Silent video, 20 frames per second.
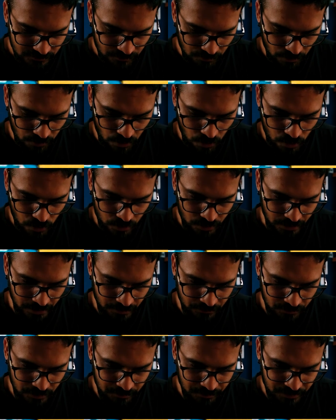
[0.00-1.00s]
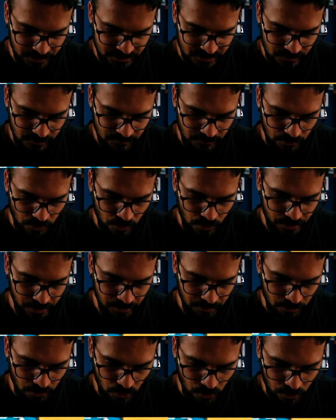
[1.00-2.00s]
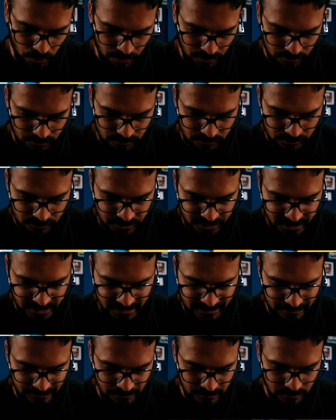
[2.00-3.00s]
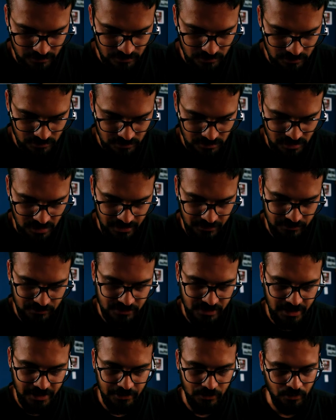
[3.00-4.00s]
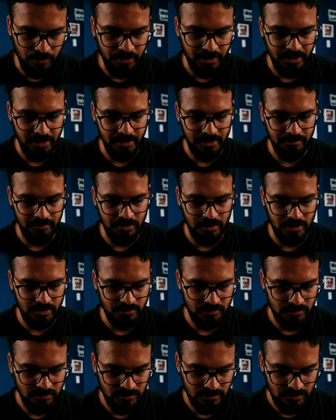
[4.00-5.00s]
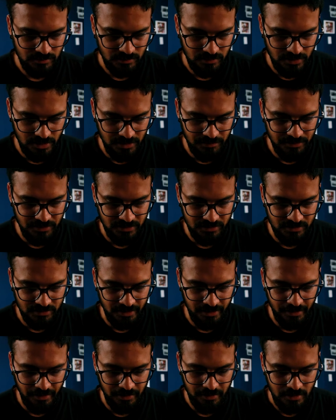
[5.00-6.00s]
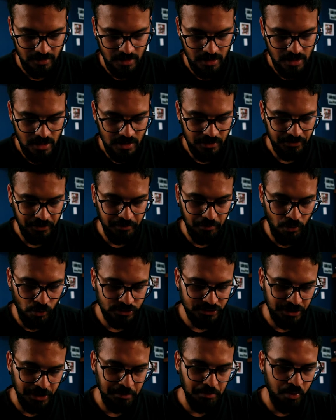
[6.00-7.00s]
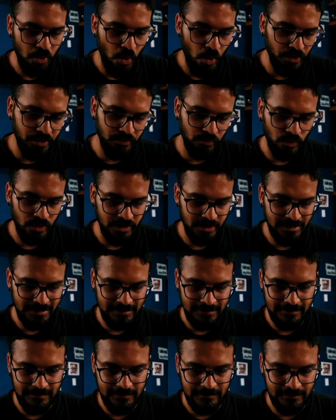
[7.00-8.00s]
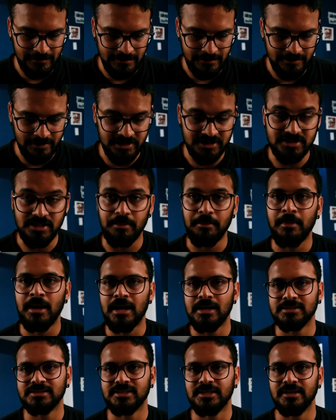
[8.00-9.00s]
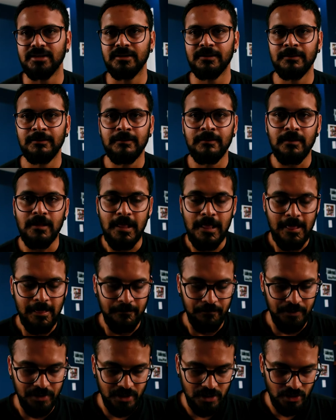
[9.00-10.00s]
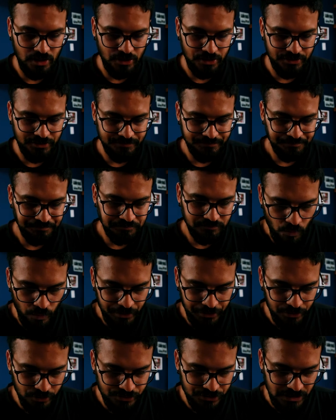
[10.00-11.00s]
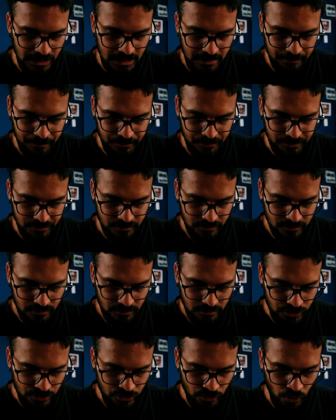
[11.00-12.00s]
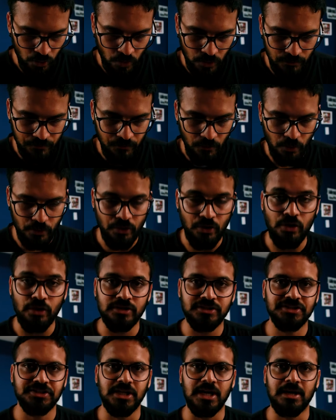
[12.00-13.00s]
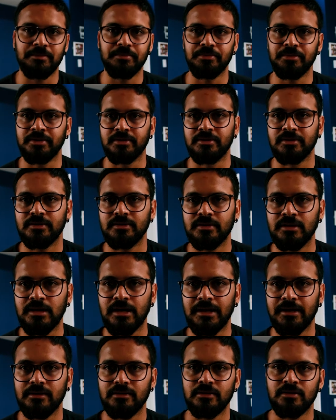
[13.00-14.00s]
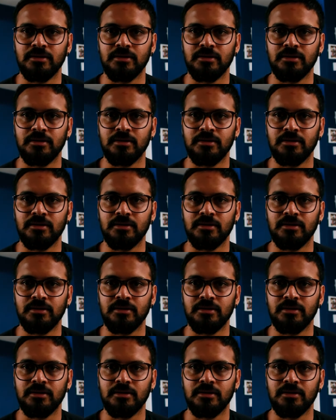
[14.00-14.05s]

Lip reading: more, it will preserve more and more detail. Kind of try to bring it, but keep it there. The most important one here in this, the masking, because when you sharpen, the whole photo got sharpened, like